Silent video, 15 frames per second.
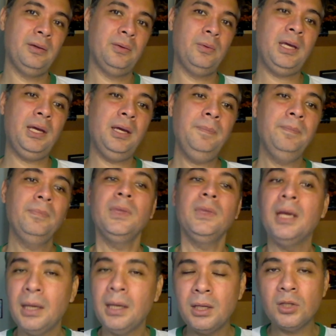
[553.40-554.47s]
Okay,
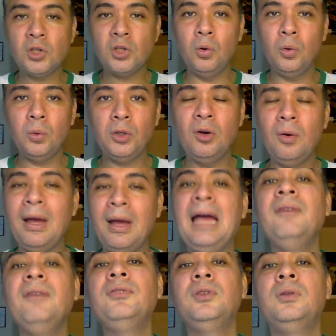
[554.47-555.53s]
so you
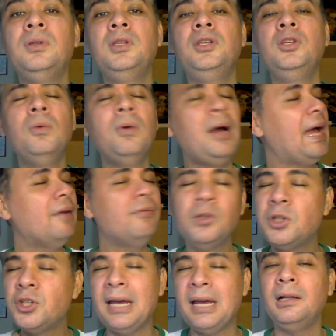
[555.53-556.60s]
have to
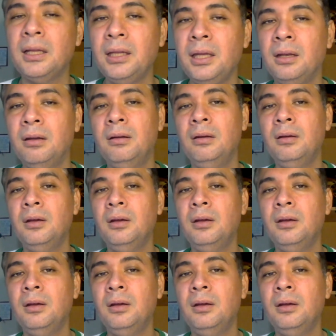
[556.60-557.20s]
channel that in.